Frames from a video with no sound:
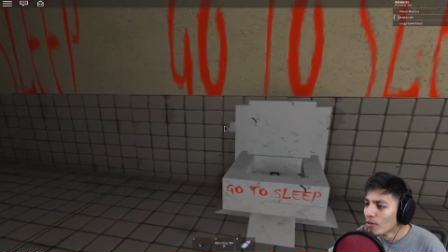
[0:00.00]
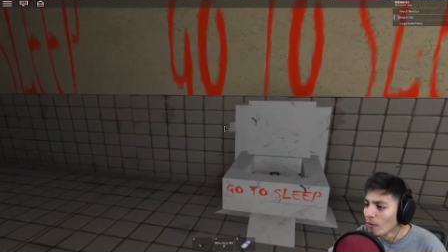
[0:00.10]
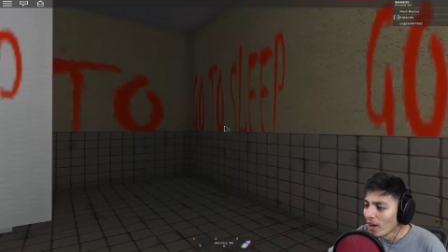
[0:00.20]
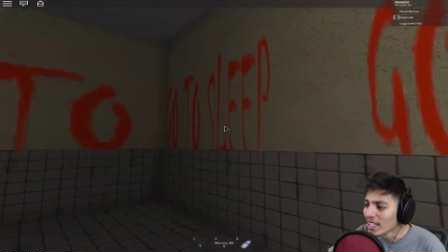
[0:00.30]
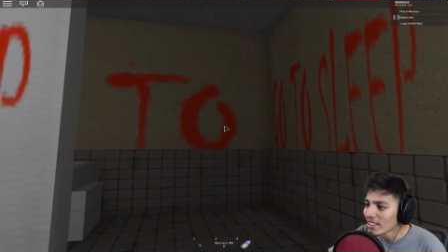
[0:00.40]

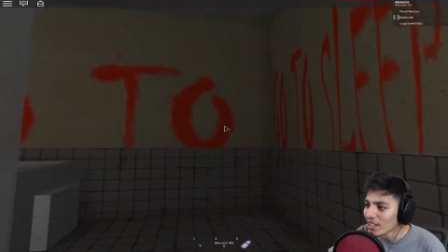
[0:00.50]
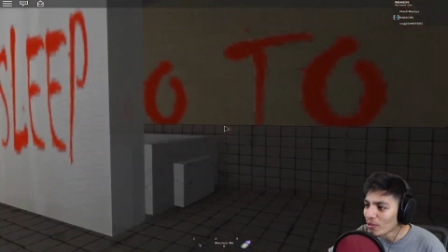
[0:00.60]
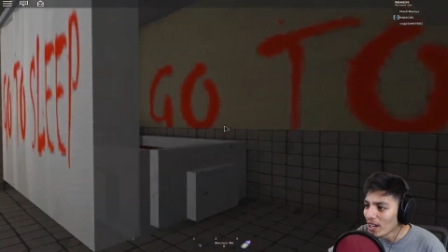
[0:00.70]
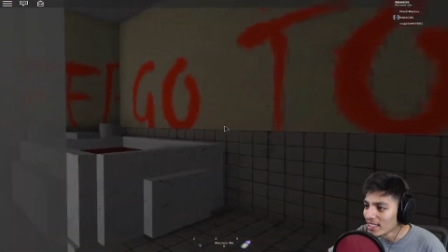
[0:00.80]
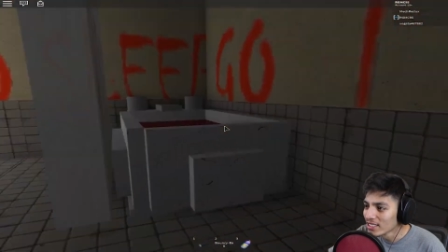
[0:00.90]
Why do they
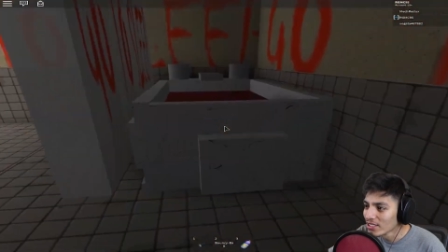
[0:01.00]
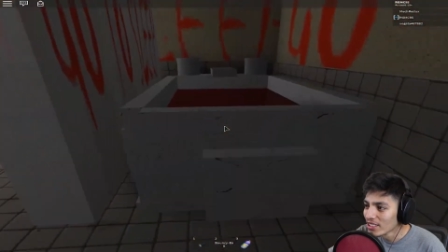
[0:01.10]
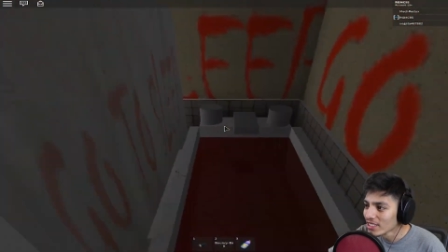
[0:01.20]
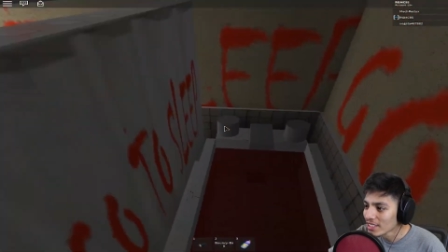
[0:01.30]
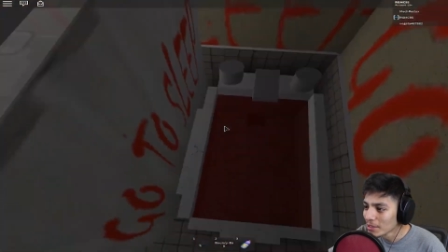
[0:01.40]
want us to
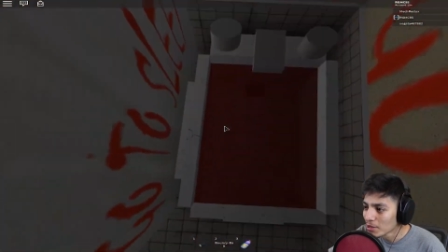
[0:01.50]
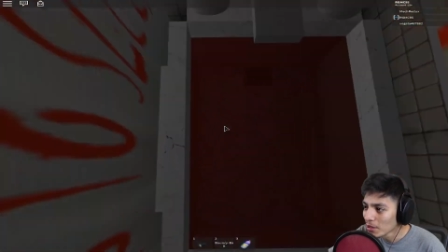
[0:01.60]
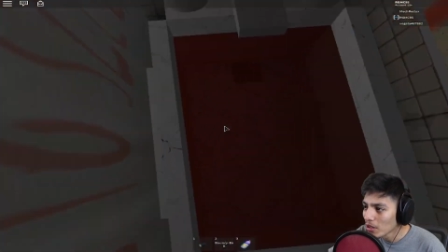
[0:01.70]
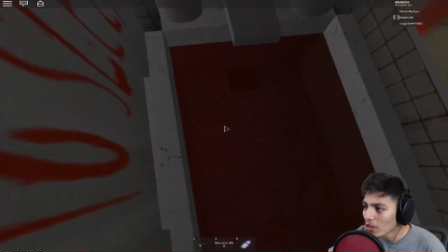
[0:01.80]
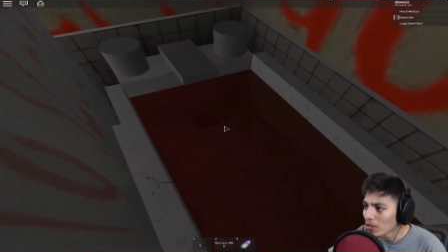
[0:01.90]
go to sleep
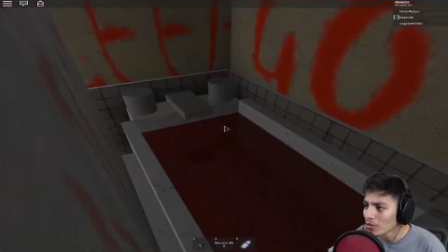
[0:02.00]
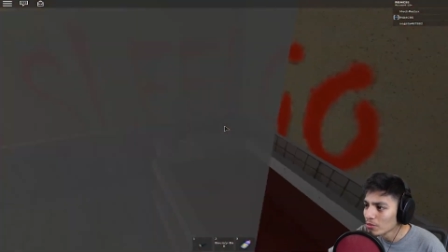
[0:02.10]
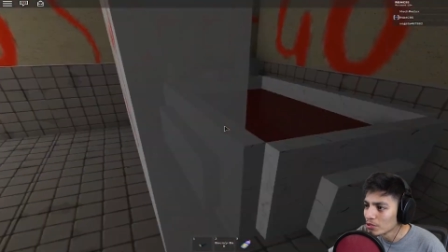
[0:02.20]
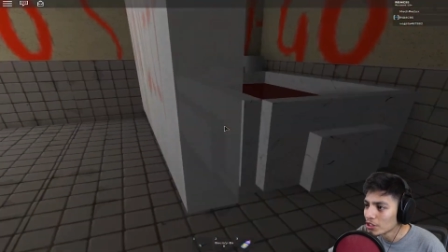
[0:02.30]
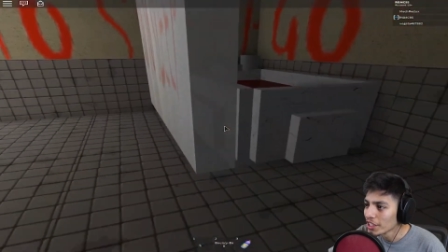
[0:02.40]
so... Oh,
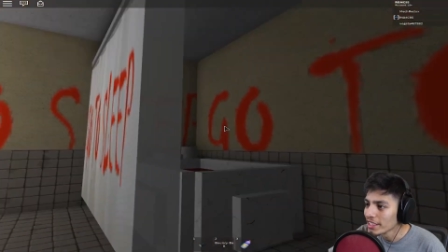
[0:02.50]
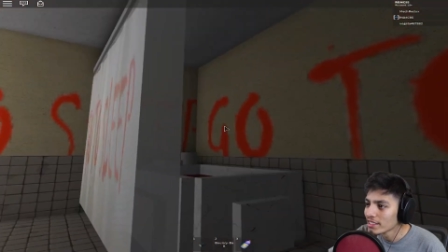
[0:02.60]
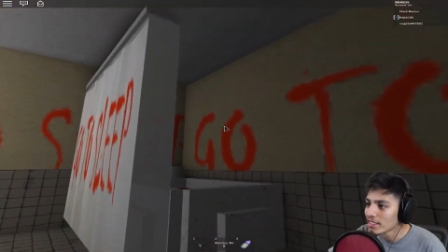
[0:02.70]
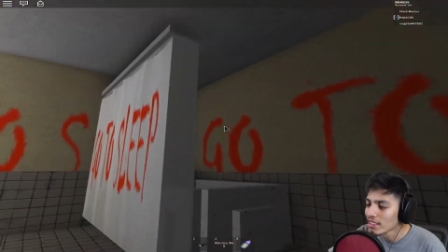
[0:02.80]
jeez.